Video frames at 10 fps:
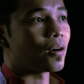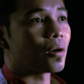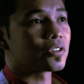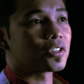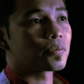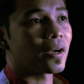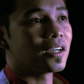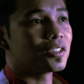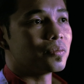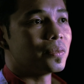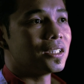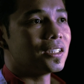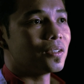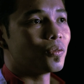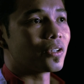I was inspired to be
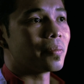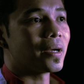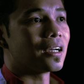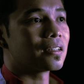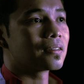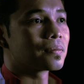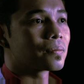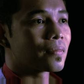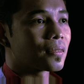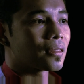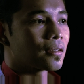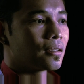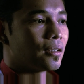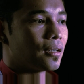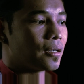where I'm at.
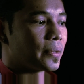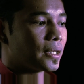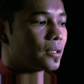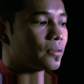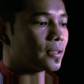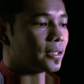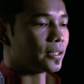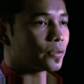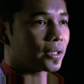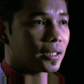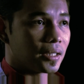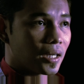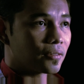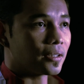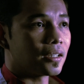And I know that little kid
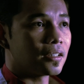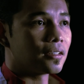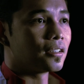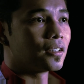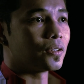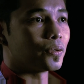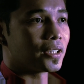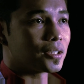out there who gets